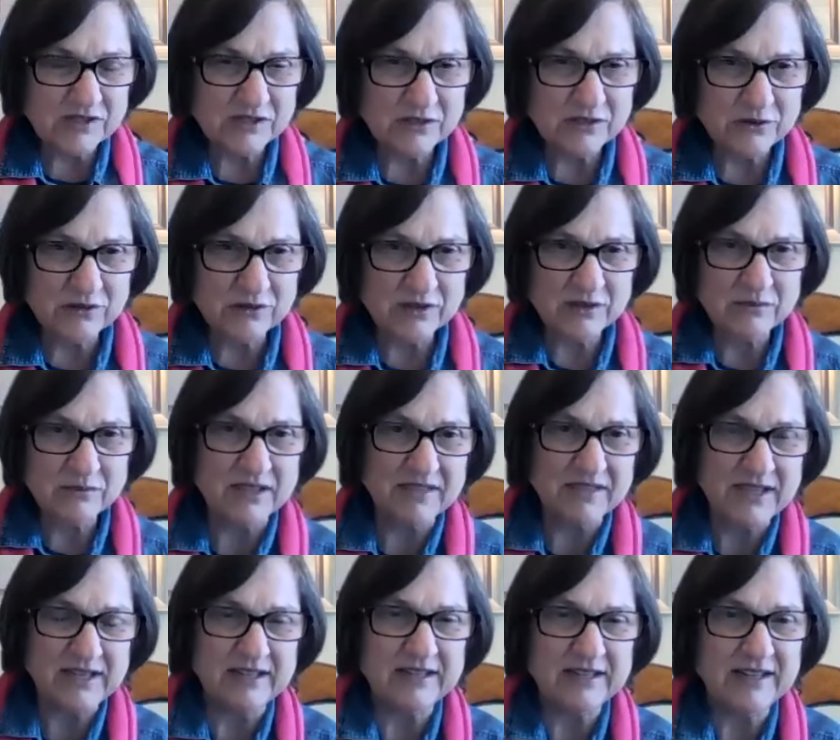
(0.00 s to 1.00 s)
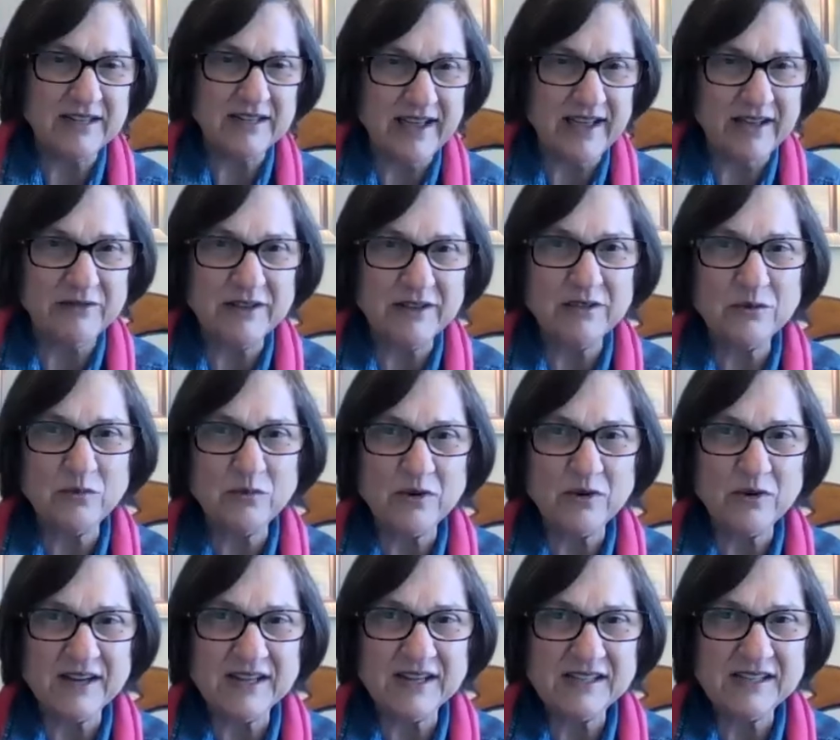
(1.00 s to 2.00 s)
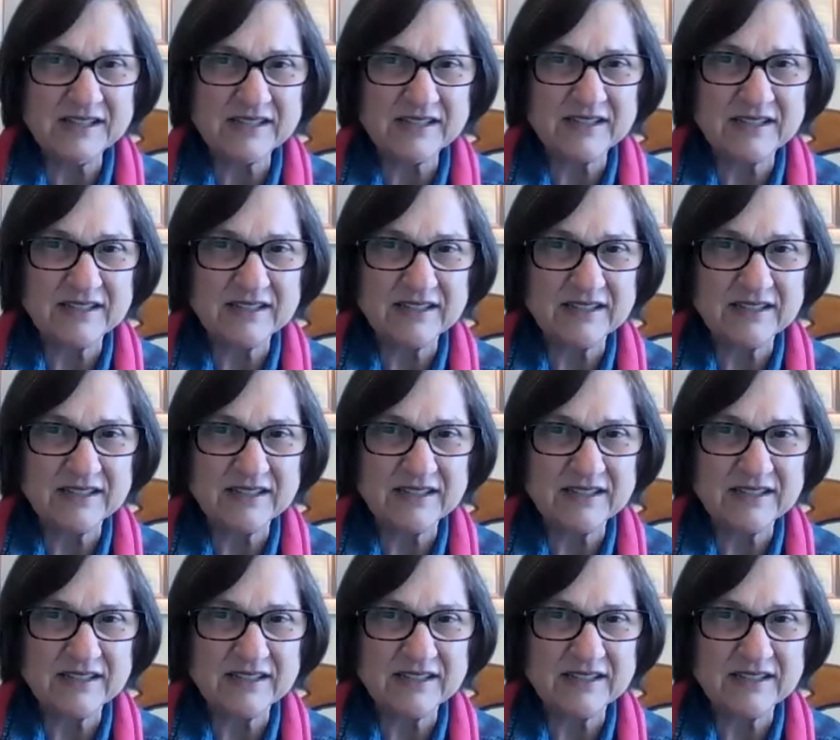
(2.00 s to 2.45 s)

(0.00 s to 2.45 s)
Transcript: to them that they didn't have otherwise?